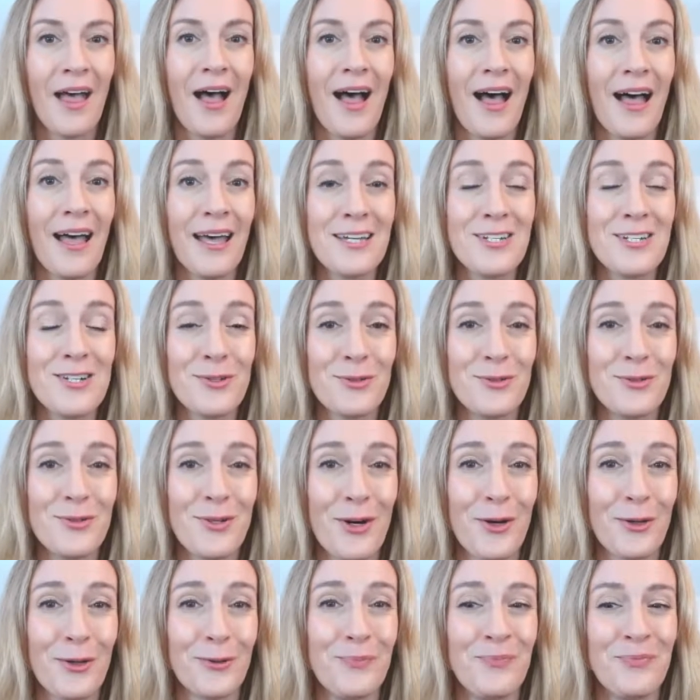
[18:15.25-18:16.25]
I don't
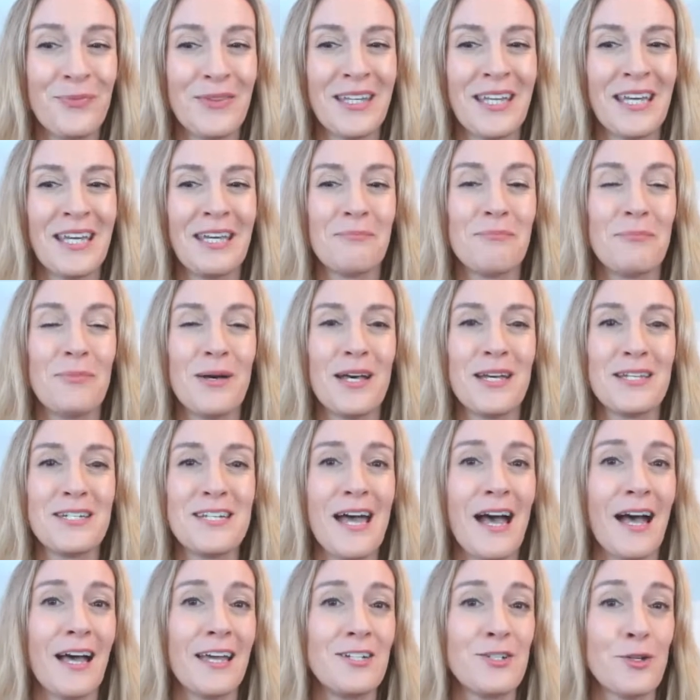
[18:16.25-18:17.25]
know, but
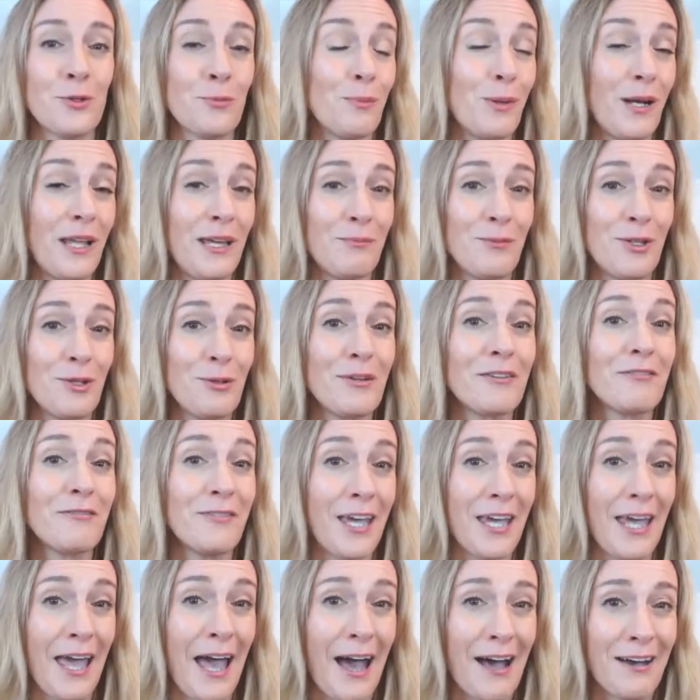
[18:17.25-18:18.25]
I don't blame you if
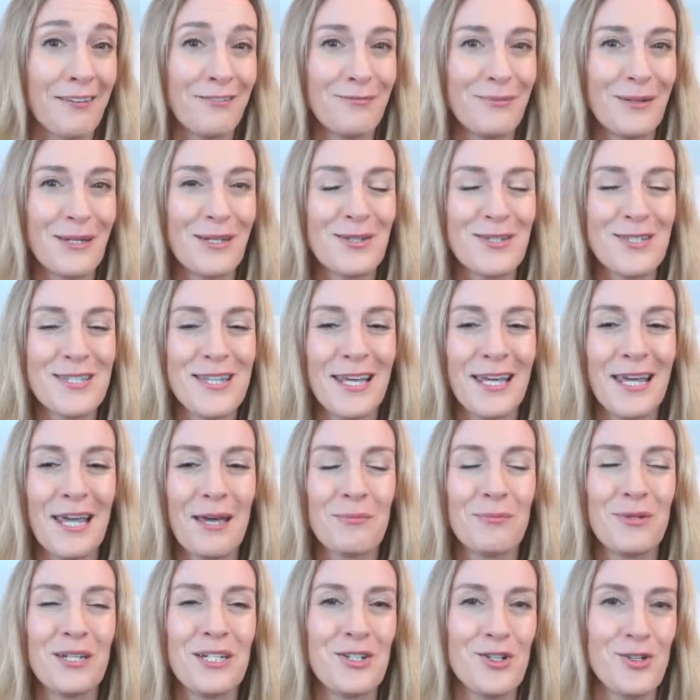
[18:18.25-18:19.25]
they have, because they can
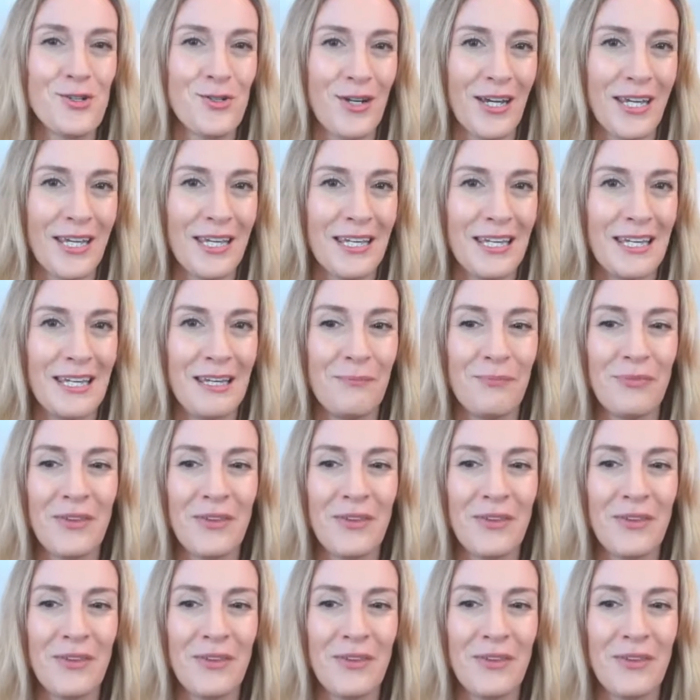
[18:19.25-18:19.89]
be tricky.